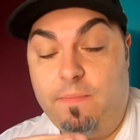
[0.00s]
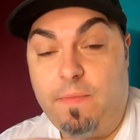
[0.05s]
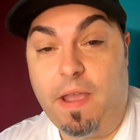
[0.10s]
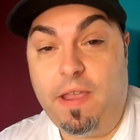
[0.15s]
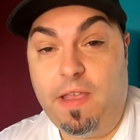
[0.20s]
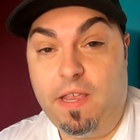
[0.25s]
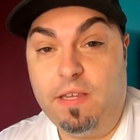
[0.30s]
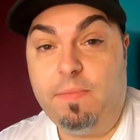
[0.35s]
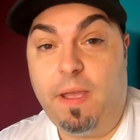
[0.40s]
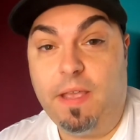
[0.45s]

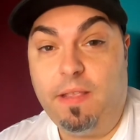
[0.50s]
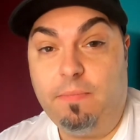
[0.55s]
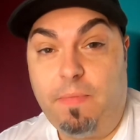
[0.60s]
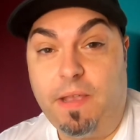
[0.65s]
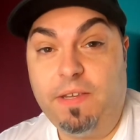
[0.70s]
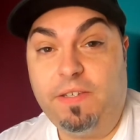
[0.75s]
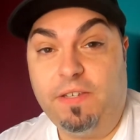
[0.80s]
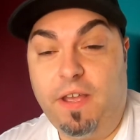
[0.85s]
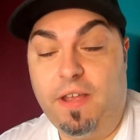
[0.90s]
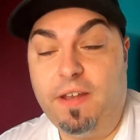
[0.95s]
My, he's my,
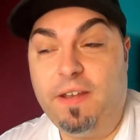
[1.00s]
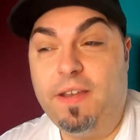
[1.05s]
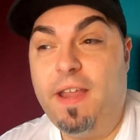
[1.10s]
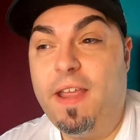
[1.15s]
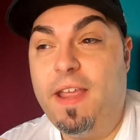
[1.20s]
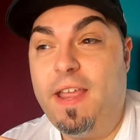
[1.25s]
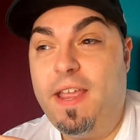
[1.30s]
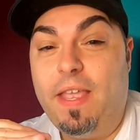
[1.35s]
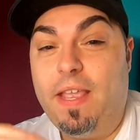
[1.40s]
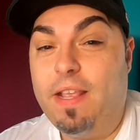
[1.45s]
my son.
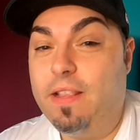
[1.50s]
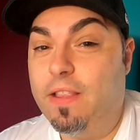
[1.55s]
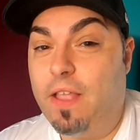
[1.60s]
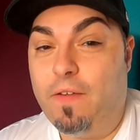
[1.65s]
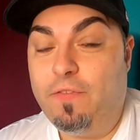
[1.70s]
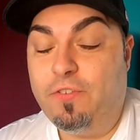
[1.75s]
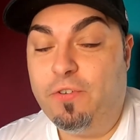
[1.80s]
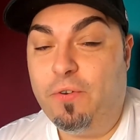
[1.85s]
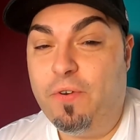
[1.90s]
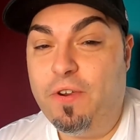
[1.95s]
He
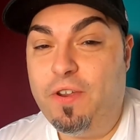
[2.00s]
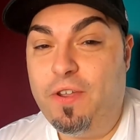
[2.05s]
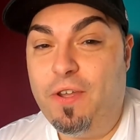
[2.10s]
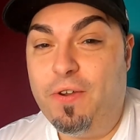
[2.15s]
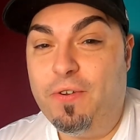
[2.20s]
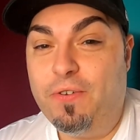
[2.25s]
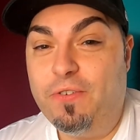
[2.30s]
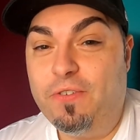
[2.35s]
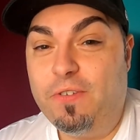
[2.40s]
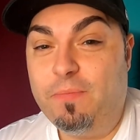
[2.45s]
loves
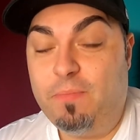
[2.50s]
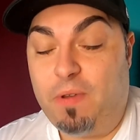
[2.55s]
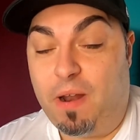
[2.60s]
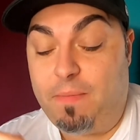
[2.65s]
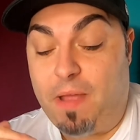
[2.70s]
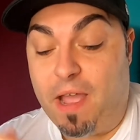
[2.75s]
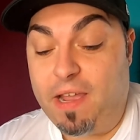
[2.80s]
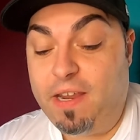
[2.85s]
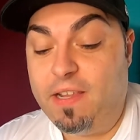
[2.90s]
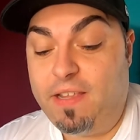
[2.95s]
Oreos, but
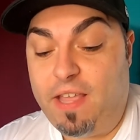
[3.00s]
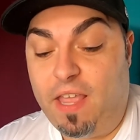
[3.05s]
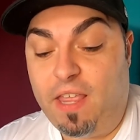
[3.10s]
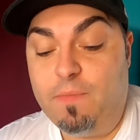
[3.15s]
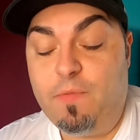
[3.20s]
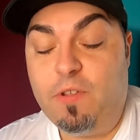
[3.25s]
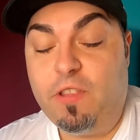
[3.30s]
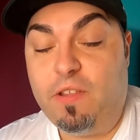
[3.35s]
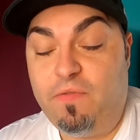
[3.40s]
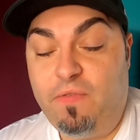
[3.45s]
I'm not going to tell
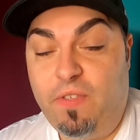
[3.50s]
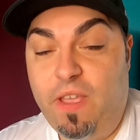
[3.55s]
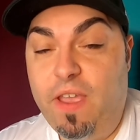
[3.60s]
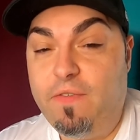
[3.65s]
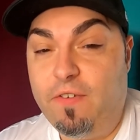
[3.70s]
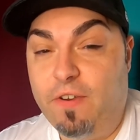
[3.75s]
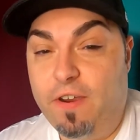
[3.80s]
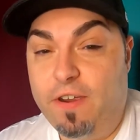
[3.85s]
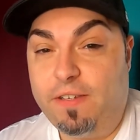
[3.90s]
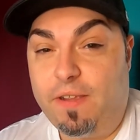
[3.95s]
him what the
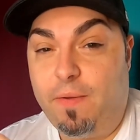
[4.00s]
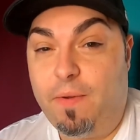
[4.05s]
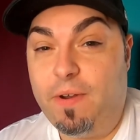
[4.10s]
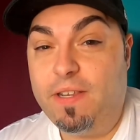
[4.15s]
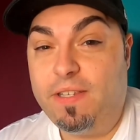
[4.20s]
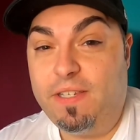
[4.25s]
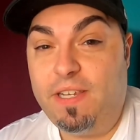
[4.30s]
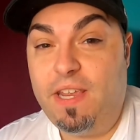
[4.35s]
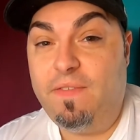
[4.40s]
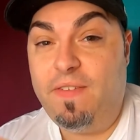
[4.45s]
flavor is. I want
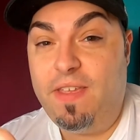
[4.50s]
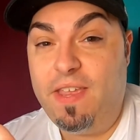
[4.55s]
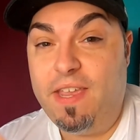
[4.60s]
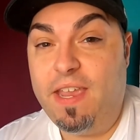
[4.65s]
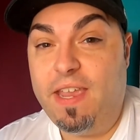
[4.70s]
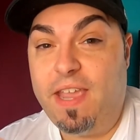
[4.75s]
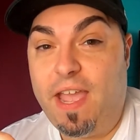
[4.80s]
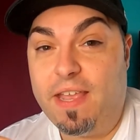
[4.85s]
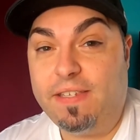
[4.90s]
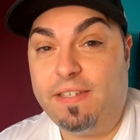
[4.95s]
to see if he
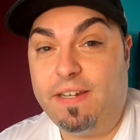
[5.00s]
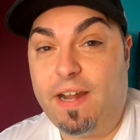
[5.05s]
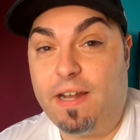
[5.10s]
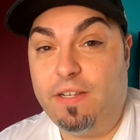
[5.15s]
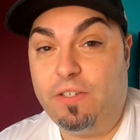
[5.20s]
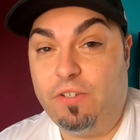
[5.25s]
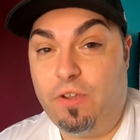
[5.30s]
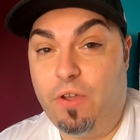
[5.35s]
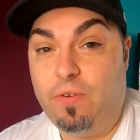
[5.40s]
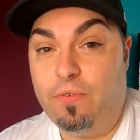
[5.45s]
can guess it
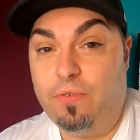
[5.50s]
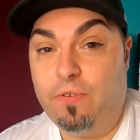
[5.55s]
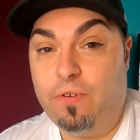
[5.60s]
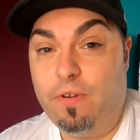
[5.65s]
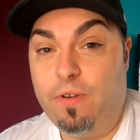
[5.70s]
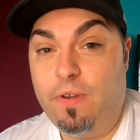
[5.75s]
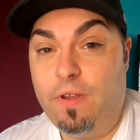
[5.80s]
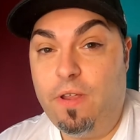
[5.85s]
on his own.